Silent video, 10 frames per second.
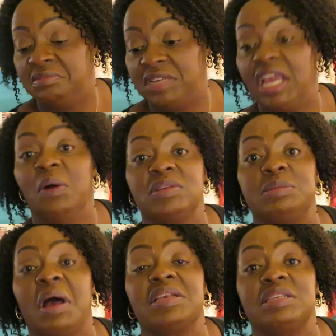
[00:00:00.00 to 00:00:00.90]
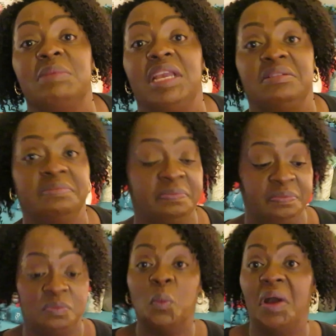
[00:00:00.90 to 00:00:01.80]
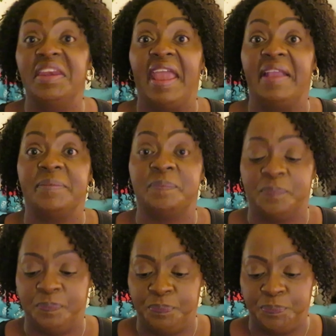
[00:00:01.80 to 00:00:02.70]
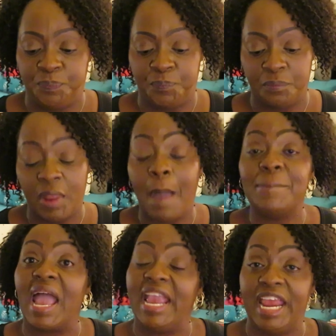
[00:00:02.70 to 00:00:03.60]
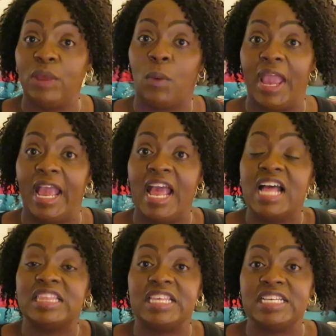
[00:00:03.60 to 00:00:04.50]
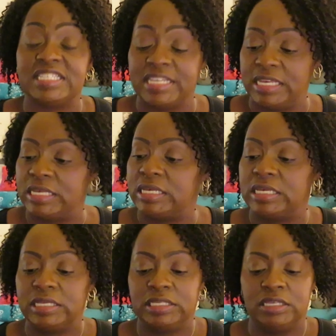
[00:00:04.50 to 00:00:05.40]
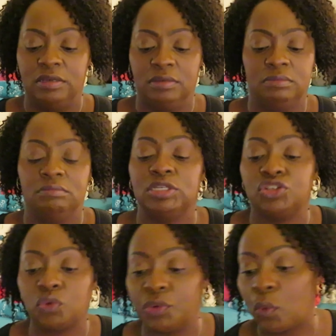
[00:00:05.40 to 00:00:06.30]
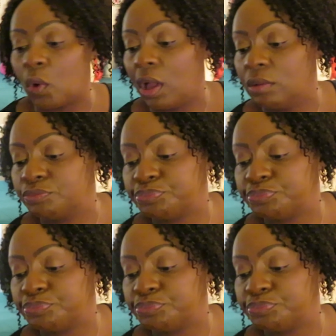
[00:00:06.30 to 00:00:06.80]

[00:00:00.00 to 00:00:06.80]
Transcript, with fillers: They gonna sponsor me one day. But anyway, this is me show y'all